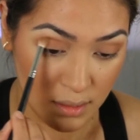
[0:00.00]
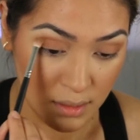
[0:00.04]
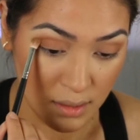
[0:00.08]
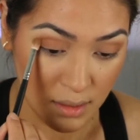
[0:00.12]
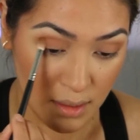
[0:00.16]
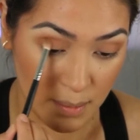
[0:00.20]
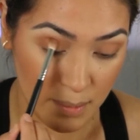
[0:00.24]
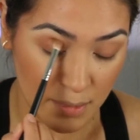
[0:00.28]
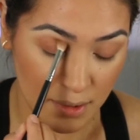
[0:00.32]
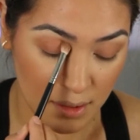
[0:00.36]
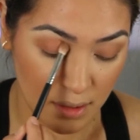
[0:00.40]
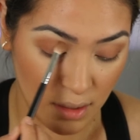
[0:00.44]

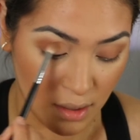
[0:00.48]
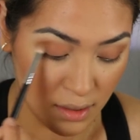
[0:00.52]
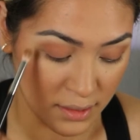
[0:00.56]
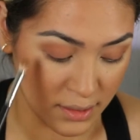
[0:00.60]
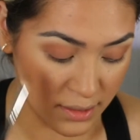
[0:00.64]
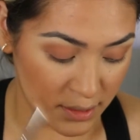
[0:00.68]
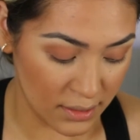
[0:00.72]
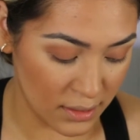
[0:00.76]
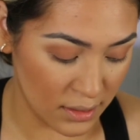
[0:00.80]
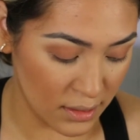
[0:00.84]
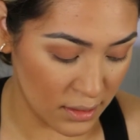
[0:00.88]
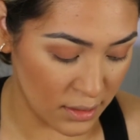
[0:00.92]
I mean,
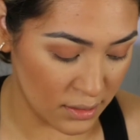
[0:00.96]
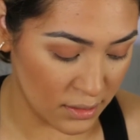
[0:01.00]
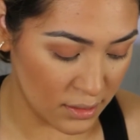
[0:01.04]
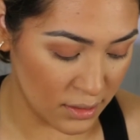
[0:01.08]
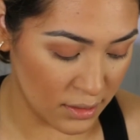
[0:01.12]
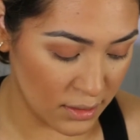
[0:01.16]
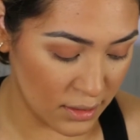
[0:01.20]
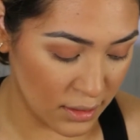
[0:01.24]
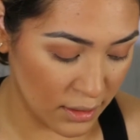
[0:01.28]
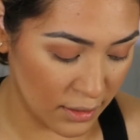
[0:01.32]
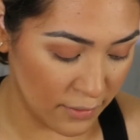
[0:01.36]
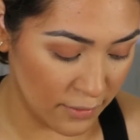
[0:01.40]
honestly, it's
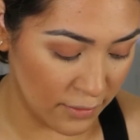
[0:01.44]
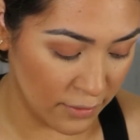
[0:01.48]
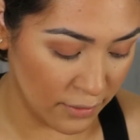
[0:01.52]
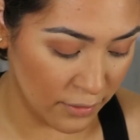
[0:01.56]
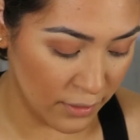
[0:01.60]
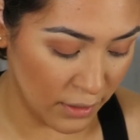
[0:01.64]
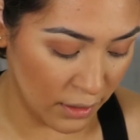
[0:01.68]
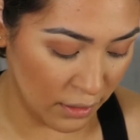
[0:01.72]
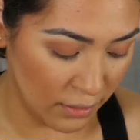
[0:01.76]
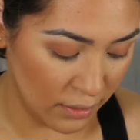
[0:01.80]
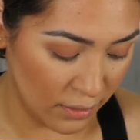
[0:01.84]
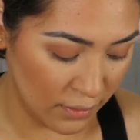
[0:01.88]
just like
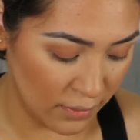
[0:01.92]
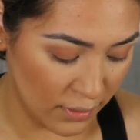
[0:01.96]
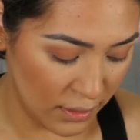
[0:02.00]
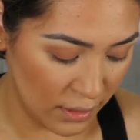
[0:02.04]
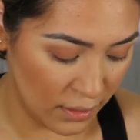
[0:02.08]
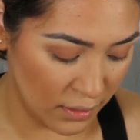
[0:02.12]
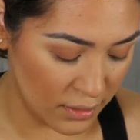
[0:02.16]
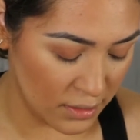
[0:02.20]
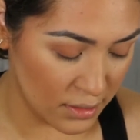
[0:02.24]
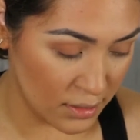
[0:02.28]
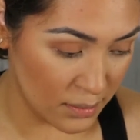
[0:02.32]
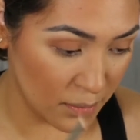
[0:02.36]

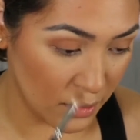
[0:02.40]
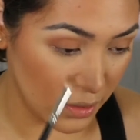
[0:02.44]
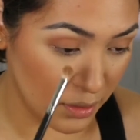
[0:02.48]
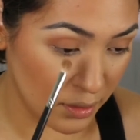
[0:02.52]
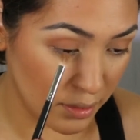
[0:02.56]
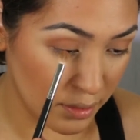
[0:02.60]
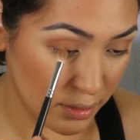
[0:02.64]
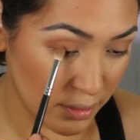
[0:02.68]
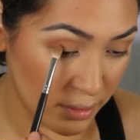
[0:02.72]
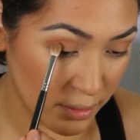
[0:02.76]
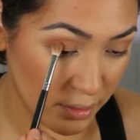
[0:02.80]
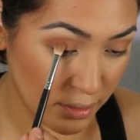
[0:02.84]
very
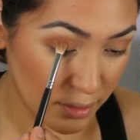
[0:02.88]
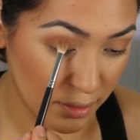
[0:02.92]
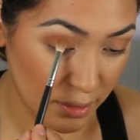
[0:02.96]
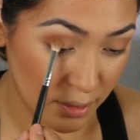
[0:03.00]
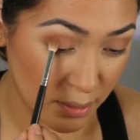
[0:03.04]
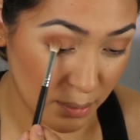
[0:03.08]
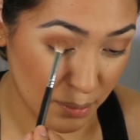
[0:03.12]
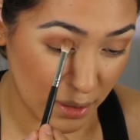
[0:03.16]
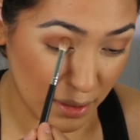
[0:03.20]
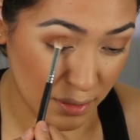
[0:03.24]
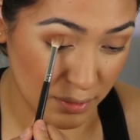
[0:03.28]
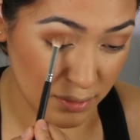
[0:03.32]
small
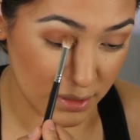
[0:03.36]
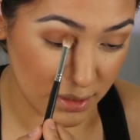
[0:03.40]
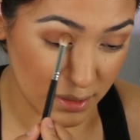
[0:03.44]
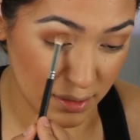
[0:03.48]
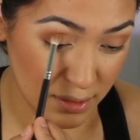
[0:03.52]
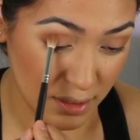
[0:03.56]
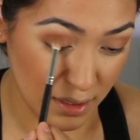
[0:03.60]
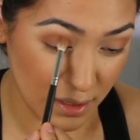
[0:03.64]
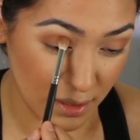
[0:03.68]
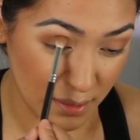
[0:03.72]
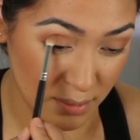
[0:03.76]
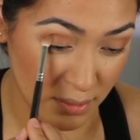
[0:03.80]
amount
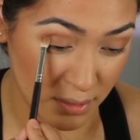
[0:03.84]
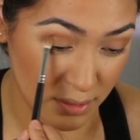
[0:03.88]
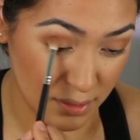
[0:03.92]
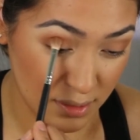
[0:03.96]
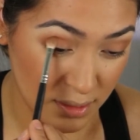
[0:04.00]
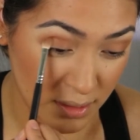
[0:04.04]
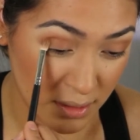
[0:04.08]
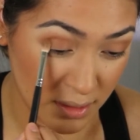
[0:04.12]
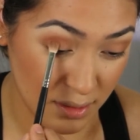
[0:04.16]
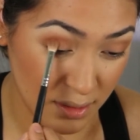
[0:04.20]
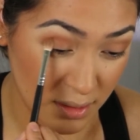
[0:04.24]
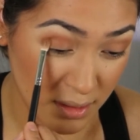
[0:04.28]
that I'm
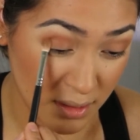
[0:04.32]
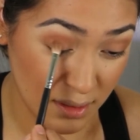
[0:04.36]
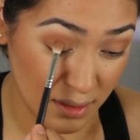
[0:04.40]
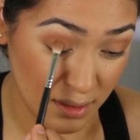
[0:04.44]
using.